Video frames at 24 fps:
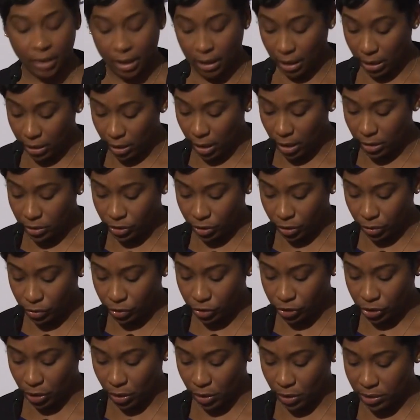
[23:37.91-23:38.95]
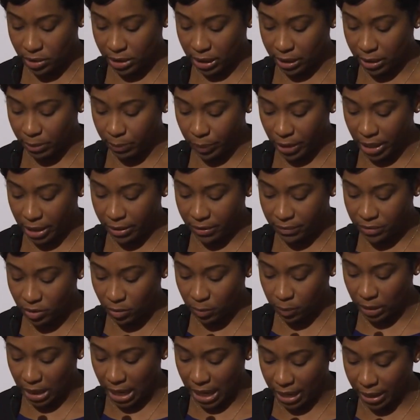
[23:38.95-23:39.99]
It also shows that competitive
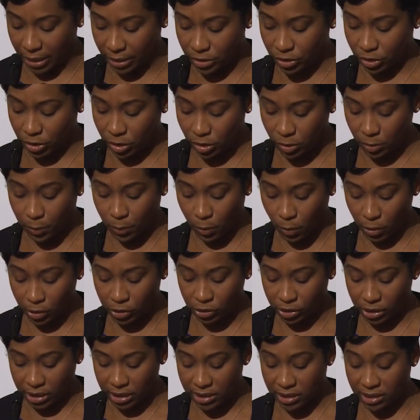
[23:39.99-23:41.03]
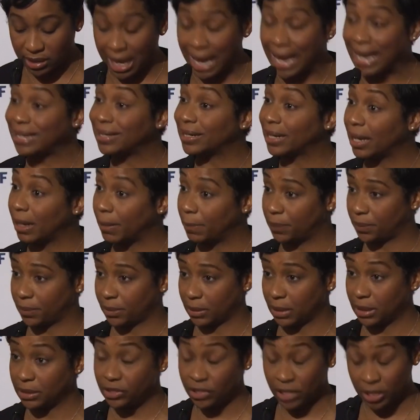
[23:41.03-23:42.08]
suppliers disproportionately signed up
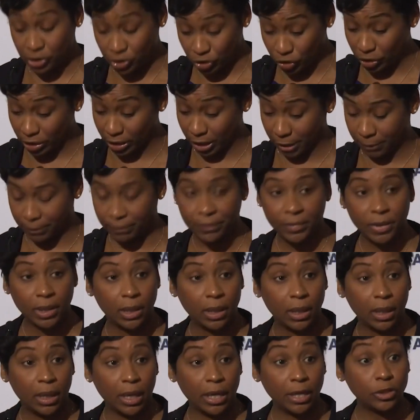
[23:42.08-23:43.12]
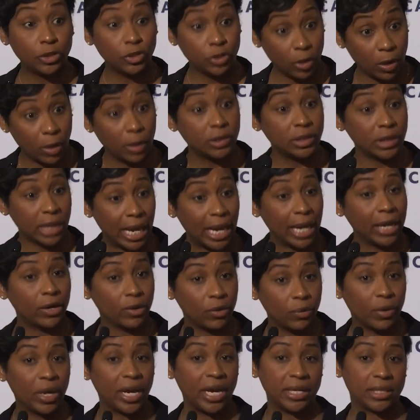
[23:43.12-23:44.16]
intentionally and charged higher
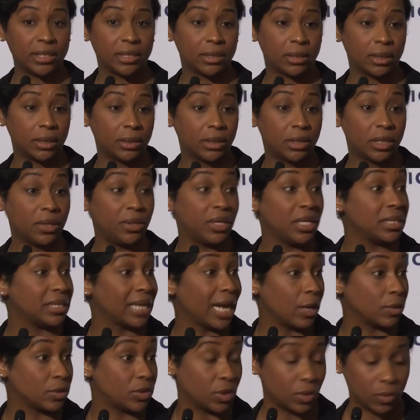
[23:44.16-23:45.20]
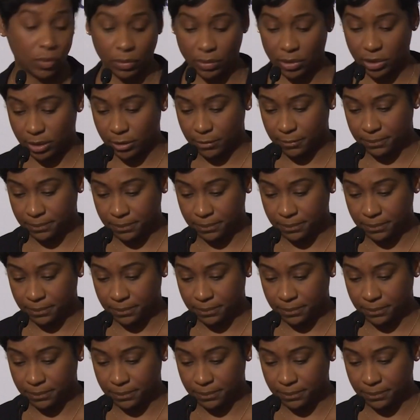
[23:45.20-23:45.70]
rates to these households.